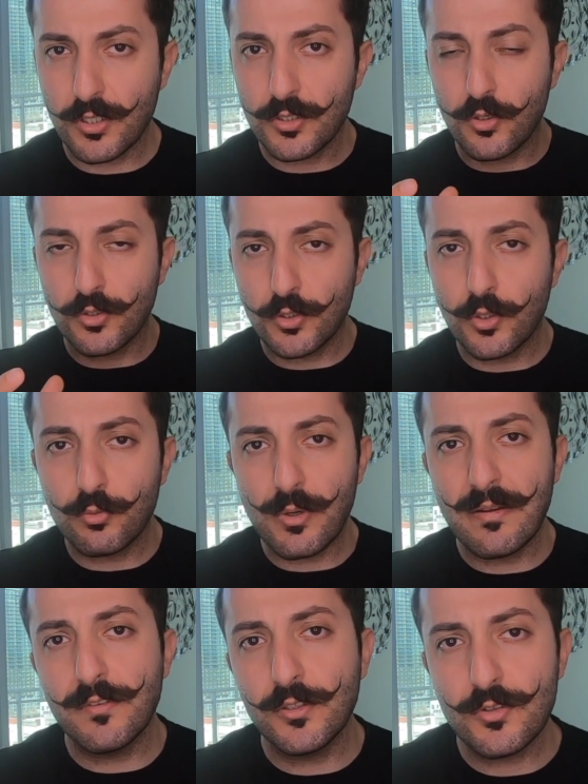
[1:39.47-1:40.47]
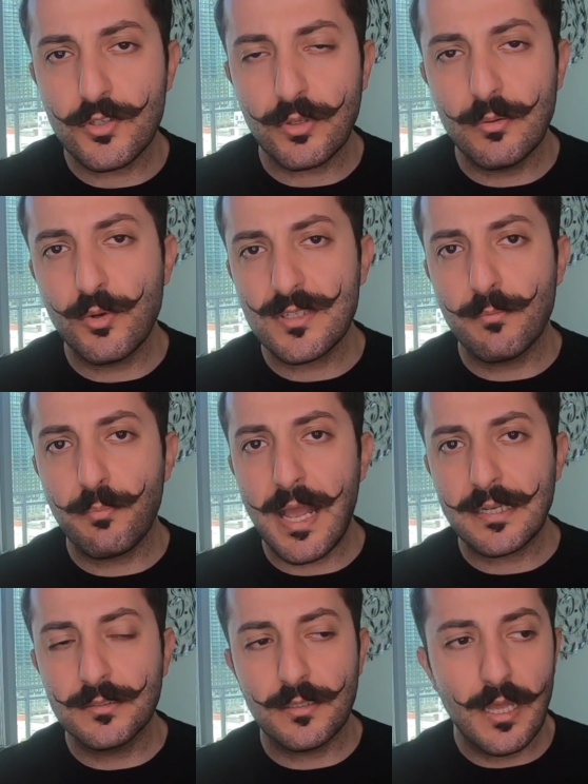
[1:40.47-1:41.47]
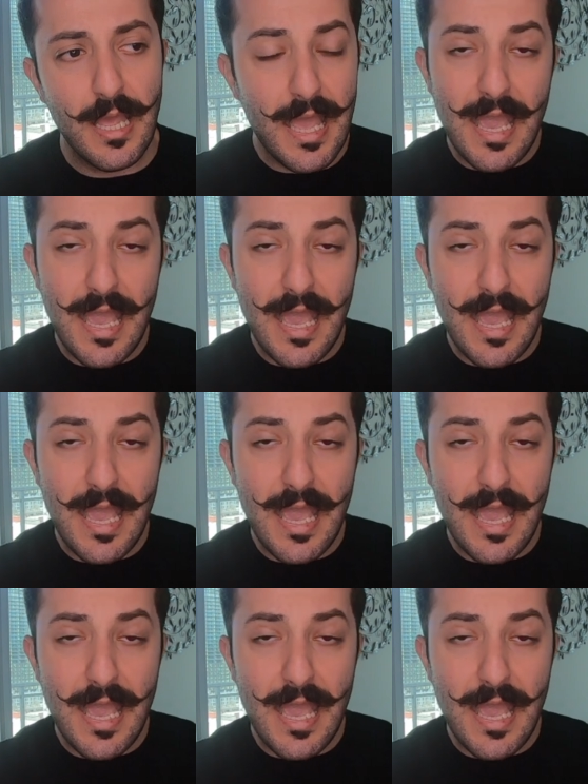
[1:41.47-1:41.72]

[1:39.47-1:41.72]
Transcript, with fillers: or, or your revenue stream was impacted,